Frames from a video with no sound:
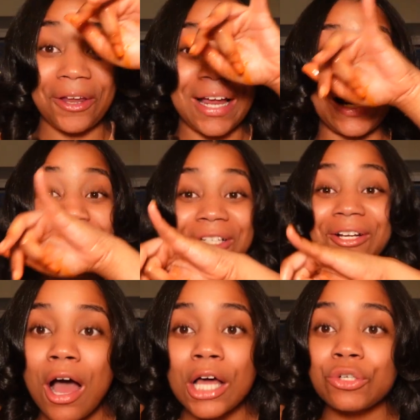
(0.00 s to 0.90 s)
Like I'm
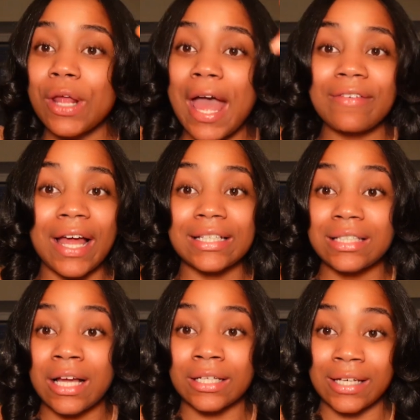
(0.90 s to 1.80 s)
telling. Uh, do they have
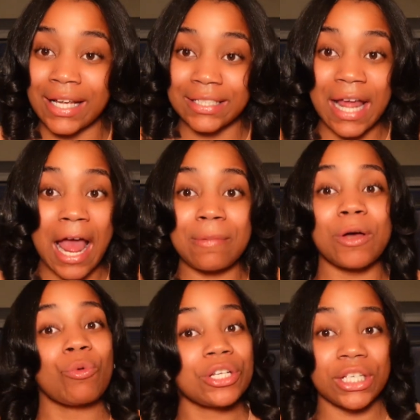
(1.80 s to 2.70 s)
nice uh,
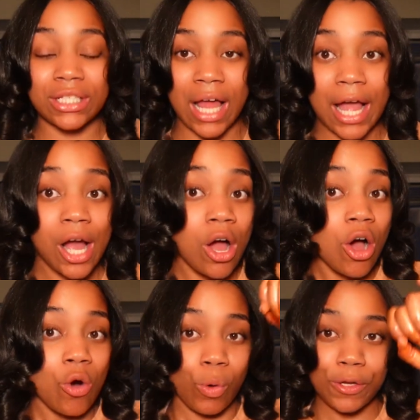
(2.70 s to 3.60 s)
nystagmus, which is like
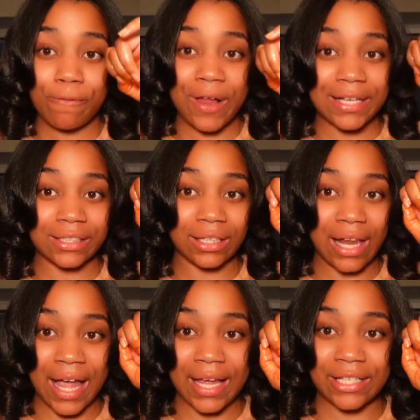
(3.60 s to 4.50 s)
when you flash the
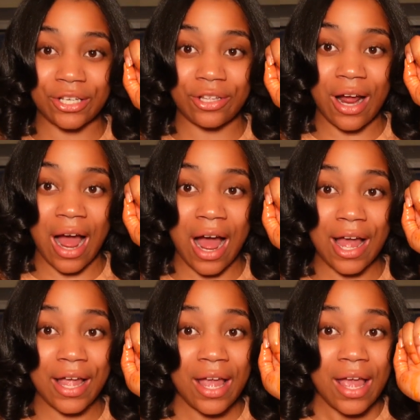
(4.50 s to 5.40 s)
light into their
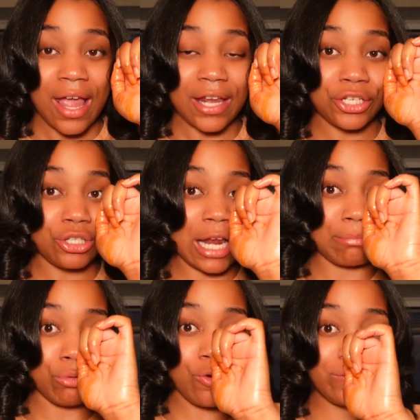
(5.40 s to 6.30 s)
eye and then you
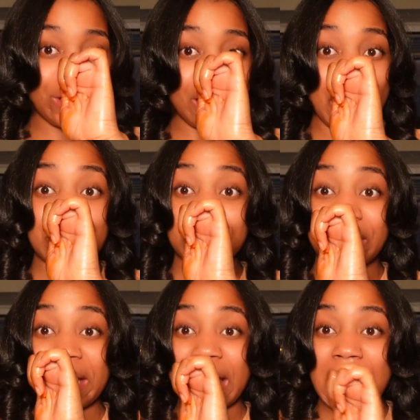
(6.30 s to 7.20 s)
like move it, and if
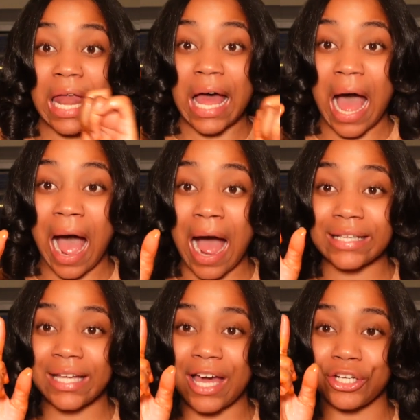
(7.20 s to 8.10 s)
they
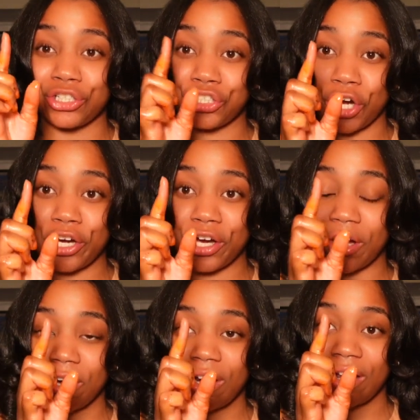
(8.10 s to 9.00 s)
eyes kind of jerk,
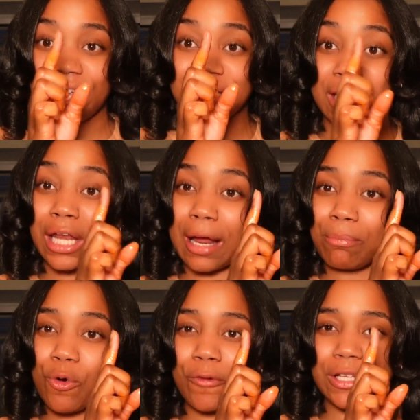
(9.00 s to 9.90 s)
instead of like
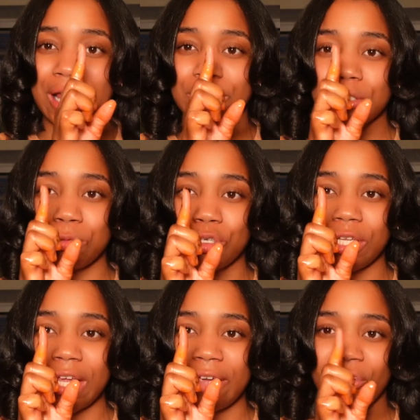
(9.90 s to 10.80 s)
moving like
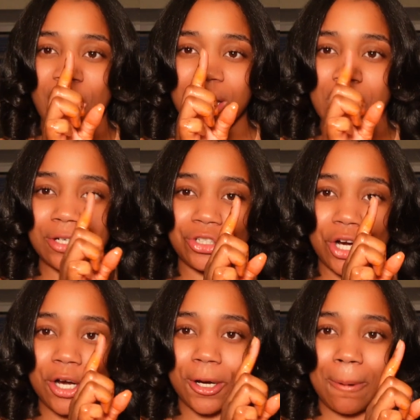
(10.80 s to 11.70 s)
smoothly, if it kind of like
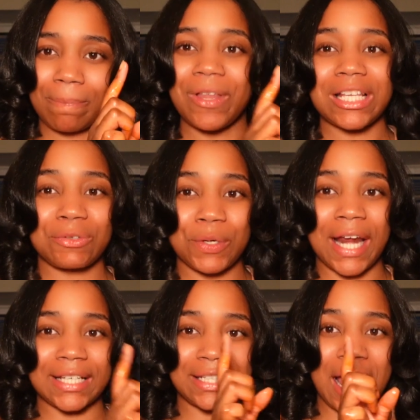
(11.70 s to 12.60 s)
jerk, that's what
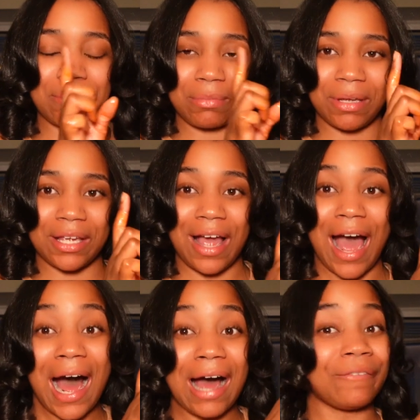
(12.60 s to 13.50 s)
I mean.
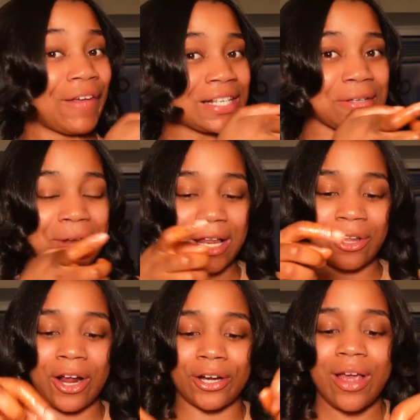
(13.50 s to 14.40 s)
I, that's something I
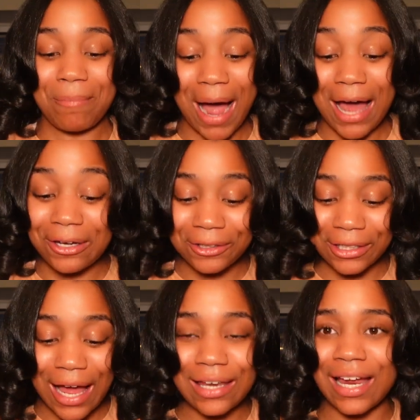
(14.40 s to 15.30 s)
learned. But I learned a lot.